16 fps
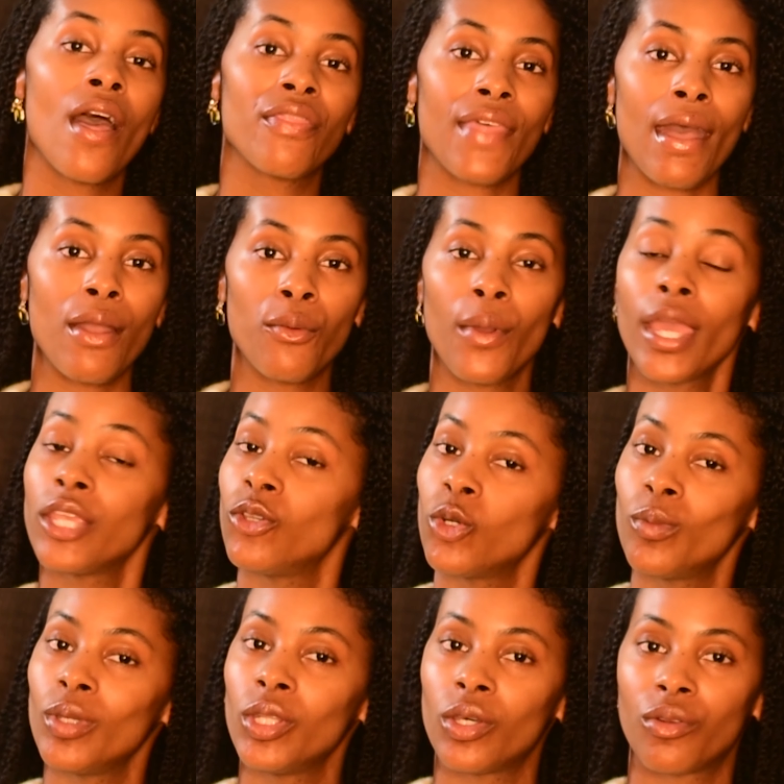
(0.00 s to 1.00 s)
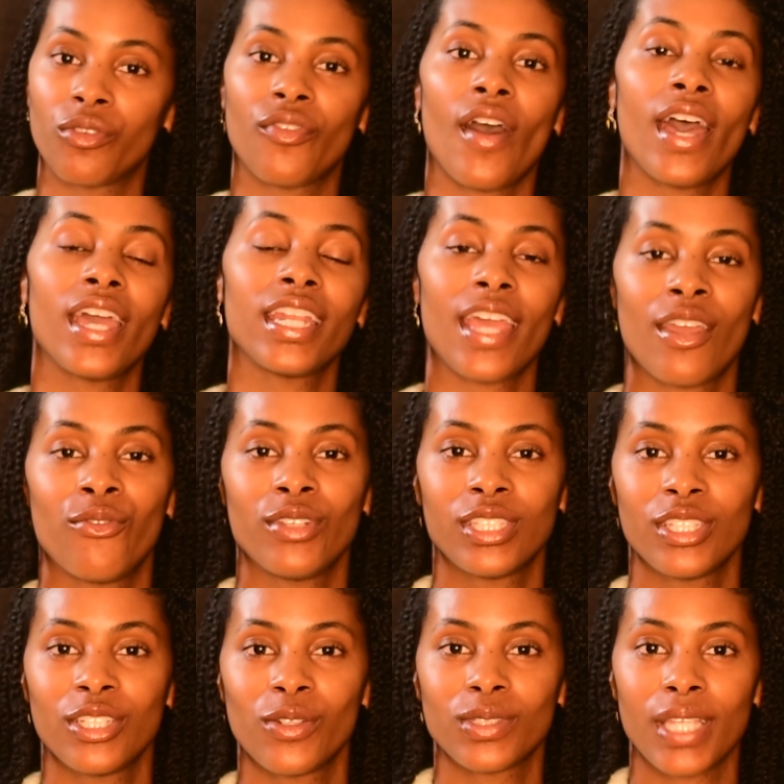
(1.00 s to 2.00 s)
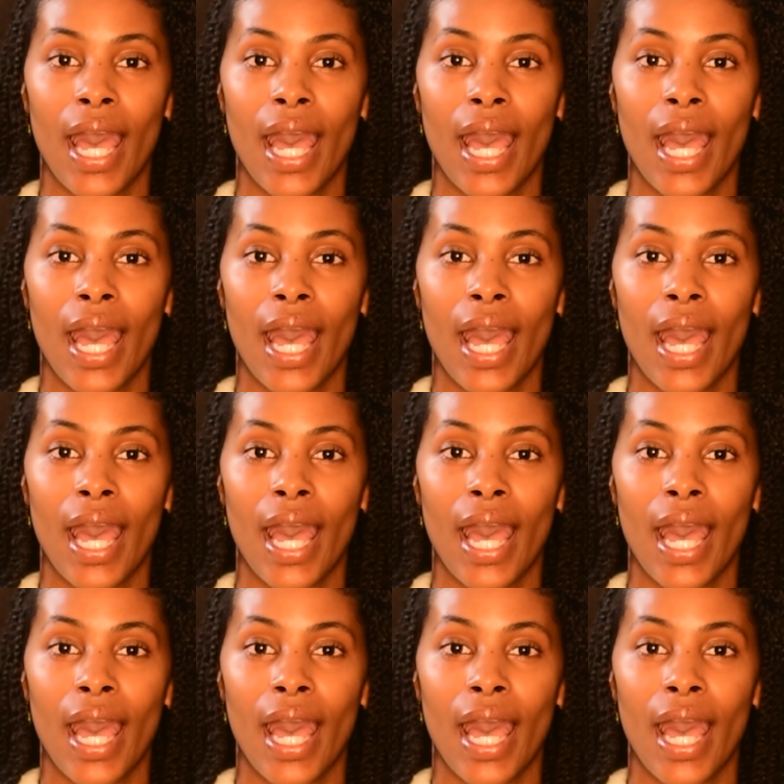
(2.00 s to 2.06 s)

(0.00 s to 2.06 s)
That way you'll be notified every single